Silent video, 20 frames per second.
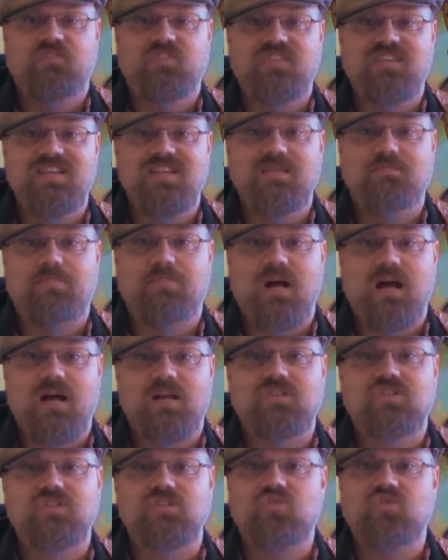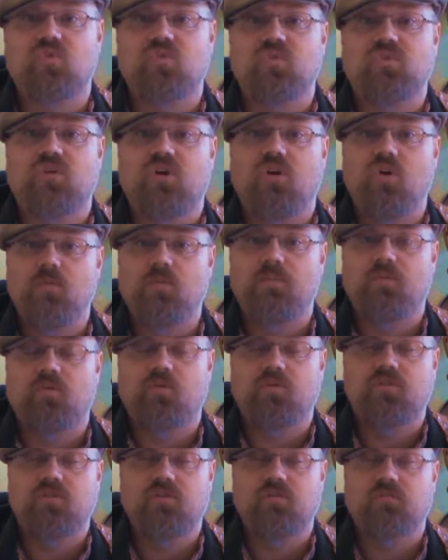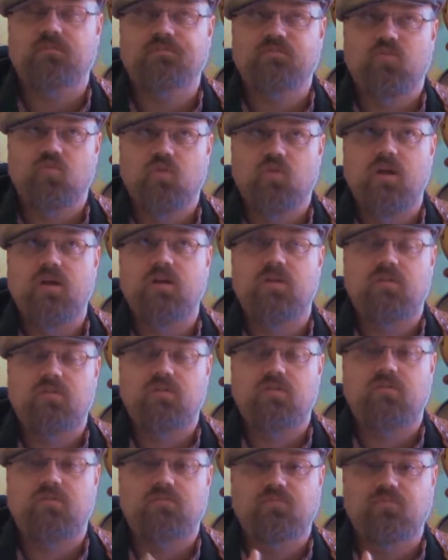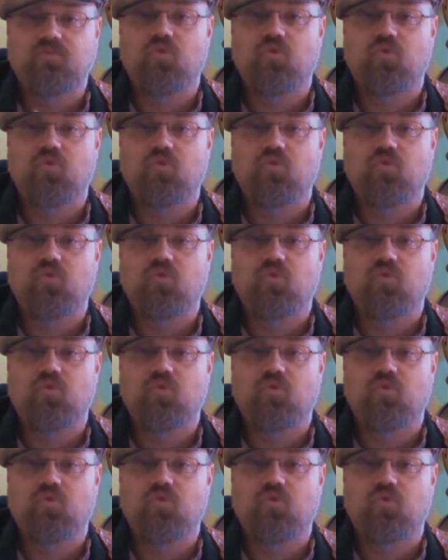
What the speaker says: D boxes on the regular,